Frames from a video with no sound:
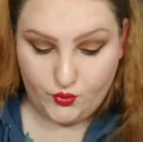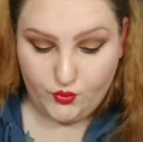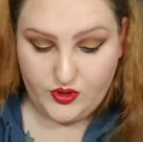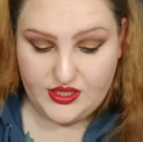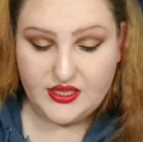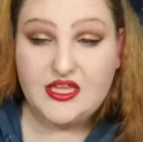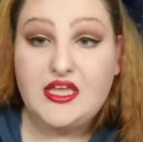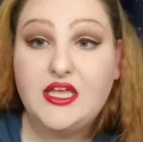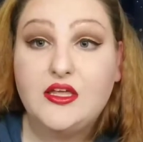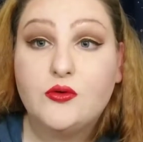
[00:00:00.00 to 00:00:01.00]

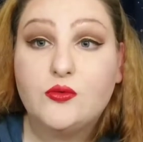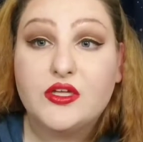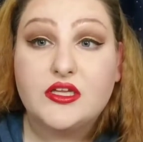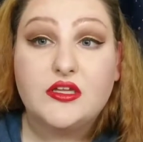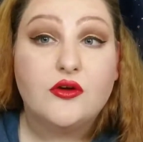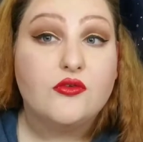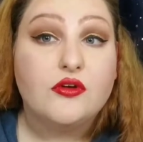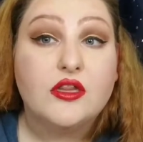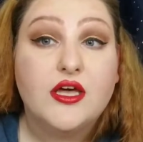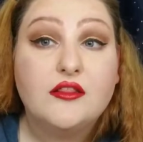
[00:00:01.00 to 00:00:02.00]
really, really
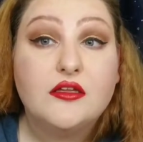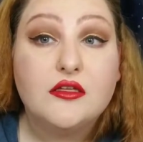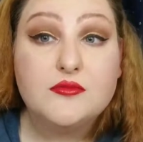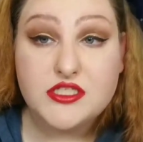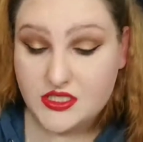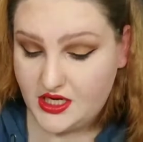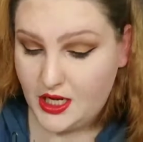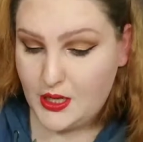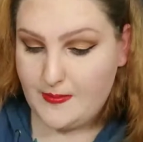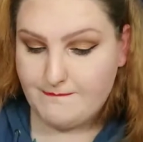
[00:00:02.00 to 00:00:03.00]
overline the lips
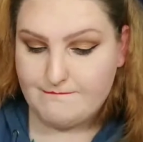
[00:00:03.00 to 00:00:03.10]
today.